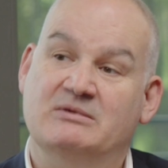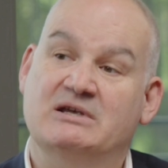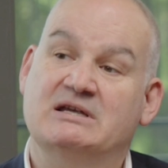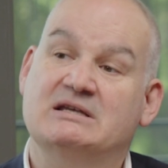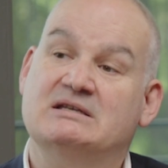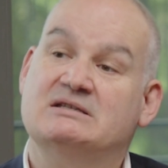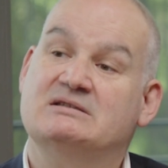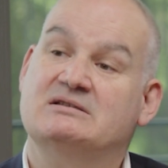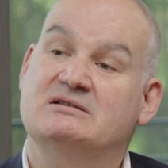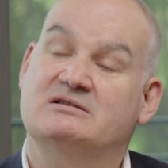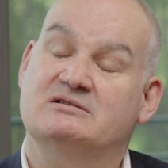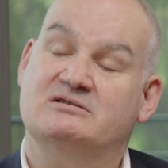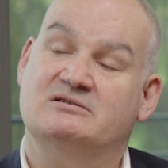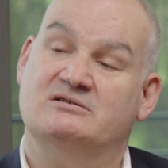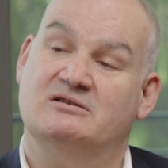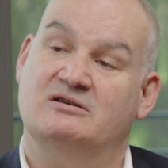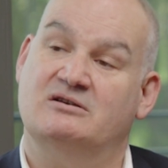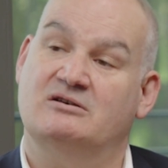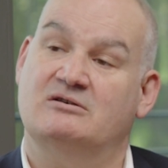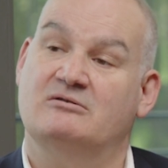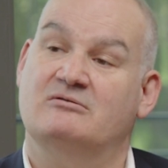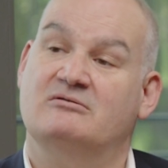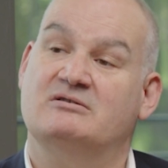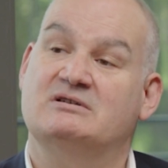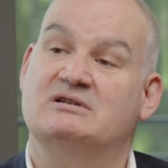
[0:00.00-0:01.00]
means that
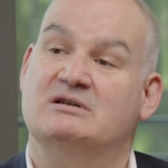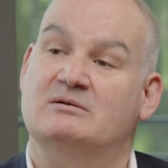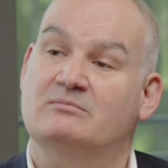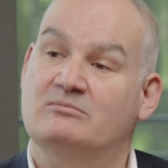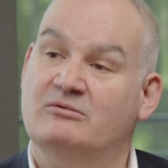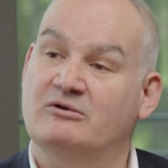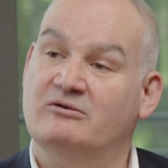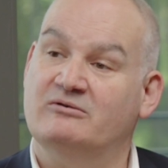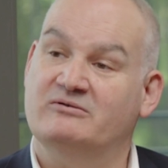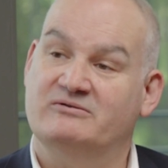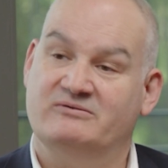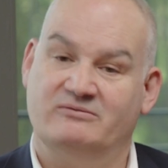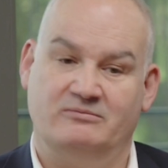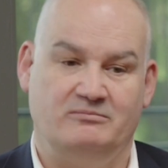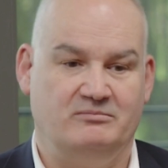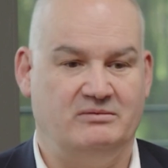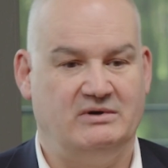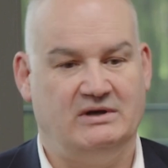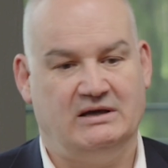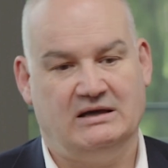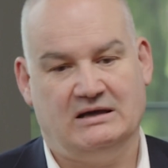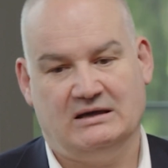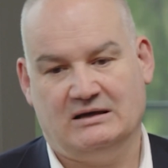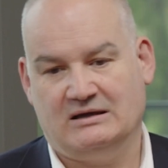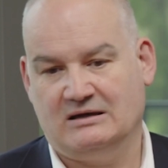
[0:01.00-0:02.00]
security moves from
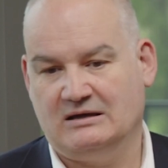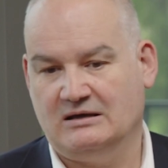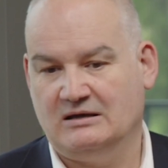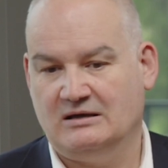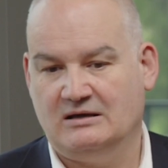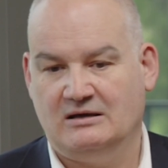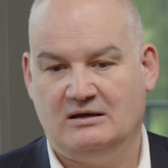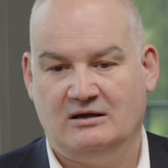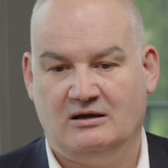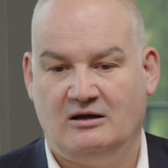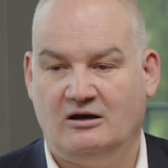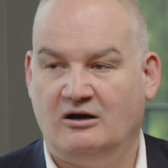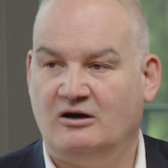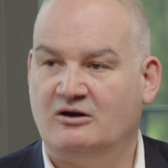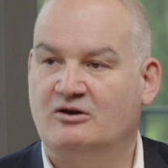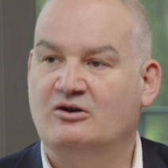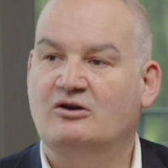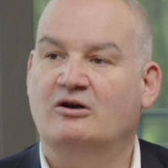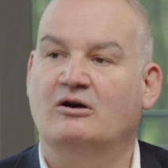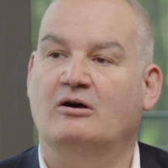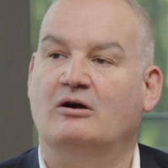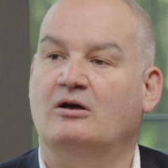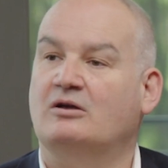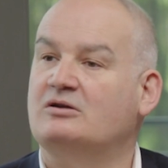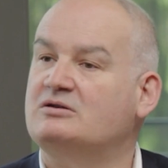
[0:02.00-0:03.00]
being a
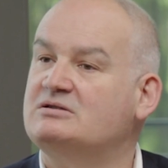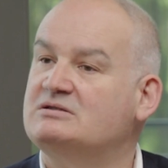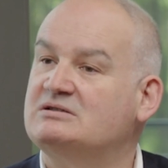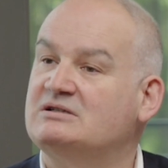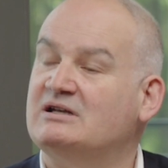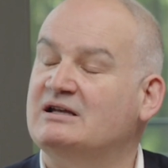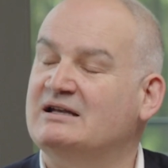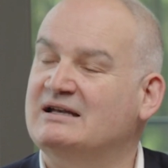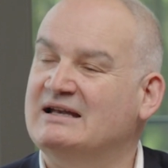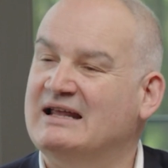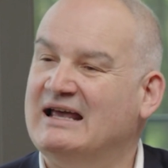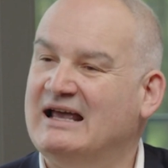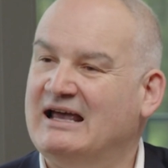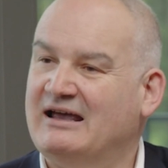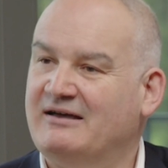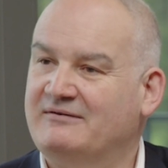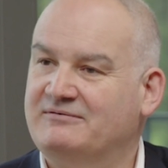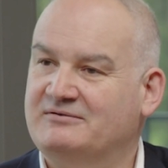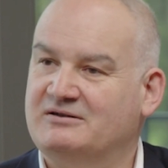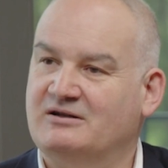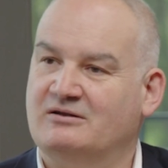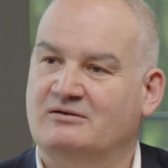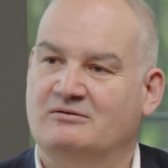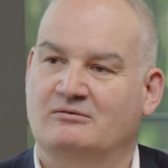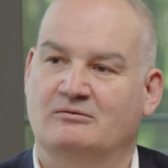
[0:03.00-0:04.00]
cost, an
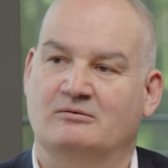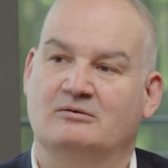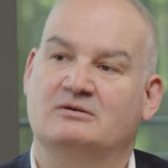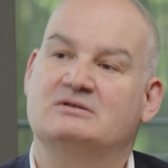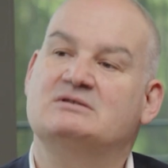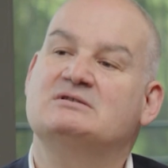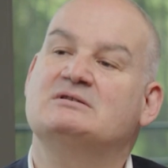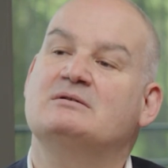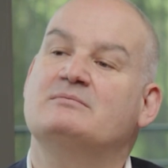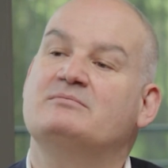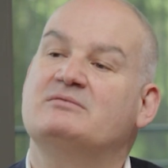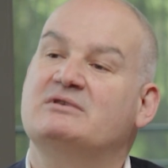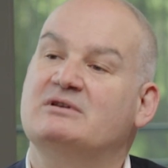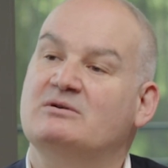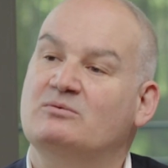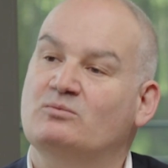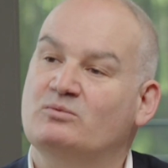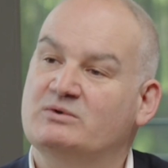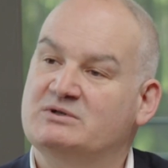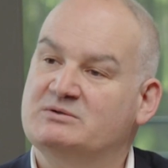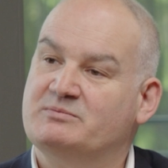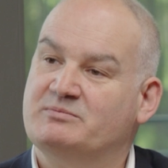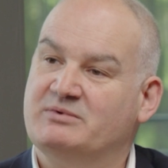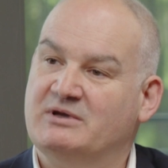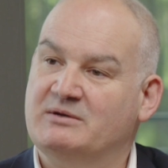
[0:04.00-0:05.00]
afterthought, something
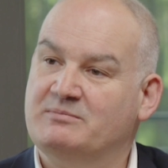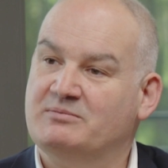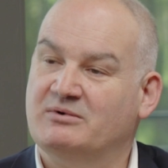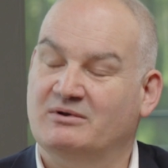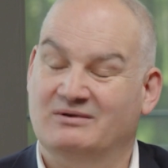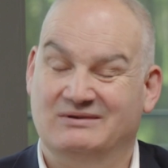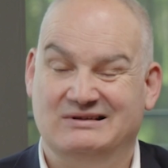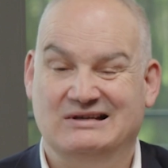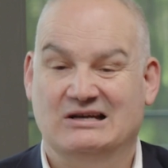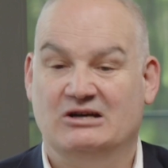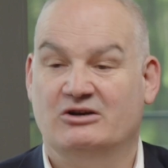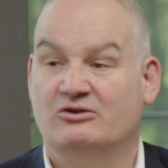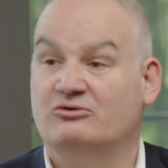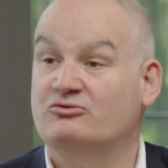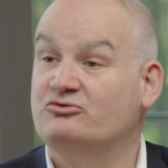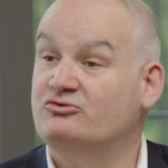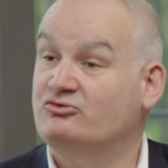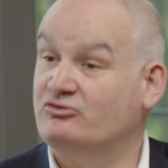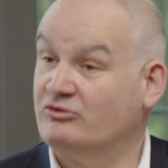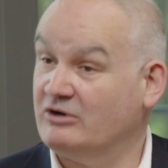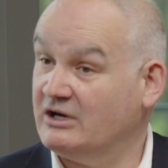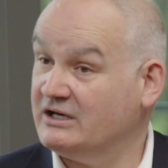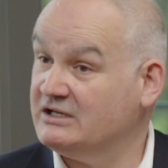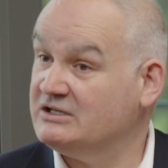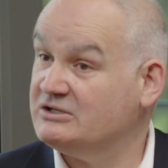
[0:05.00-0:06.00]
which people
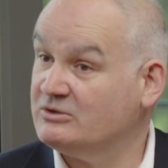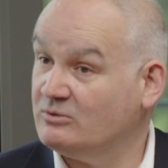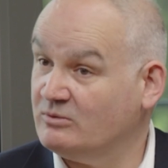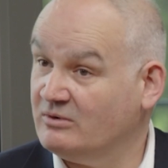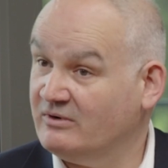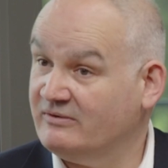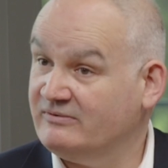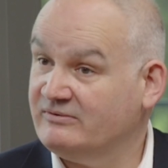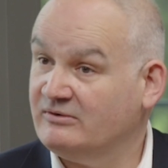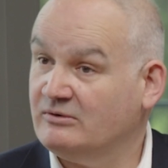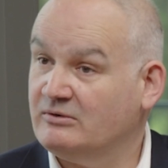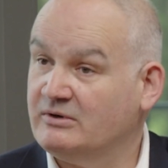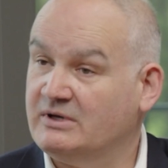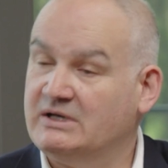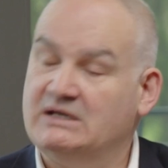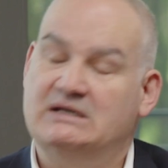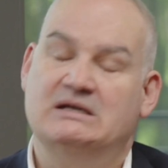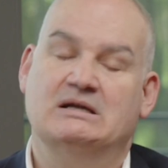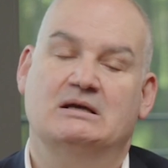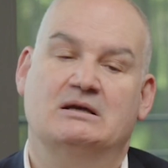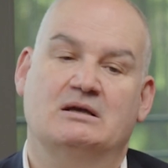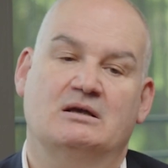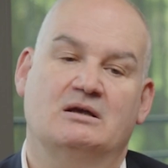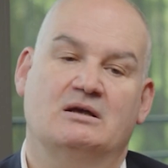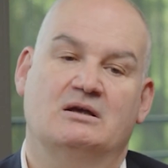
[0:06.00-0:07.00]
try to avoid,
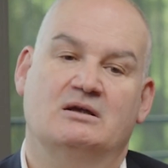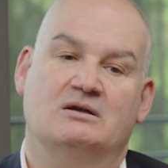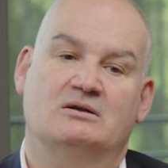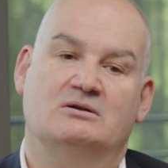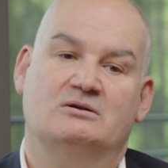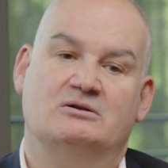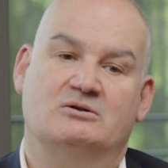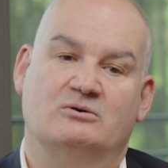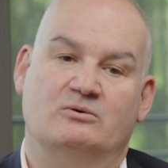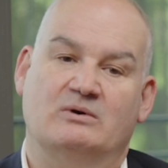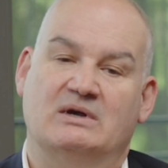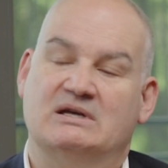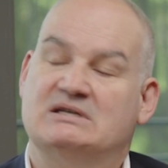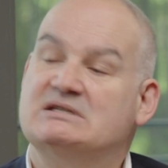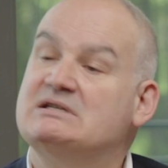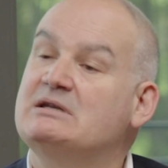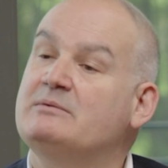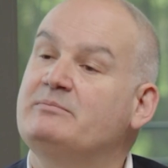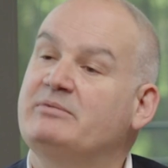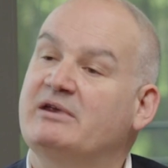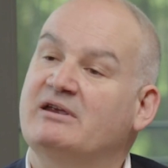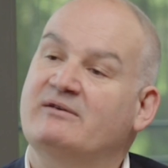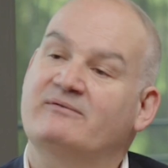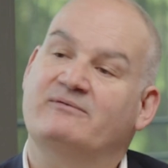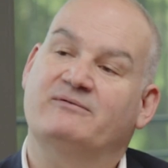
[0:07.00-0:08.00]
to actually
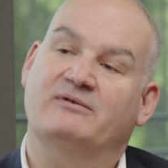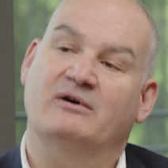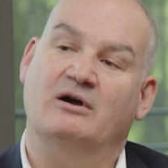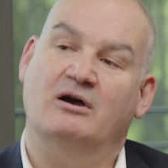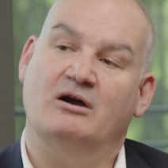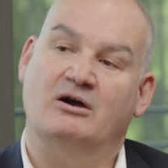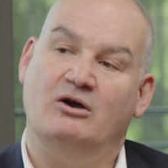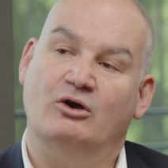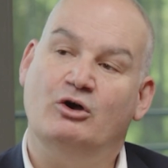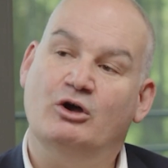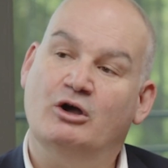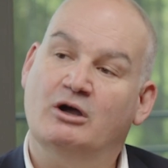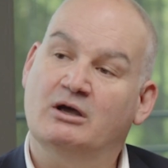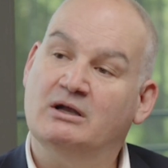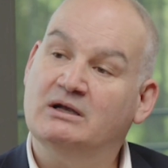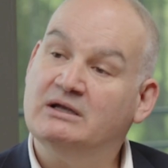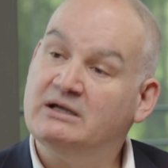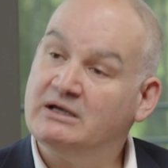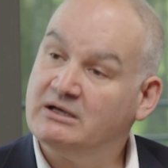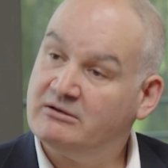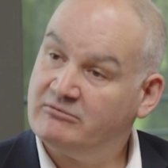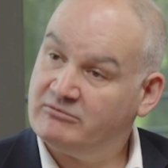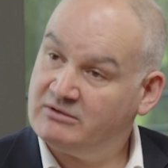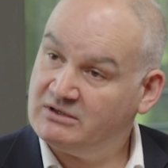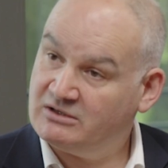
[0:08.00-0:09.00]
being far
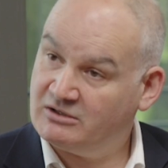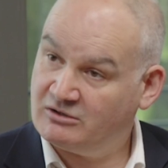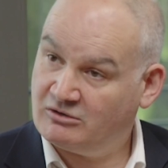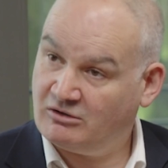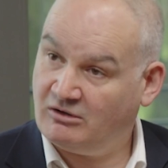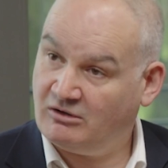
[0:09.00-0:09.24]
earlier in the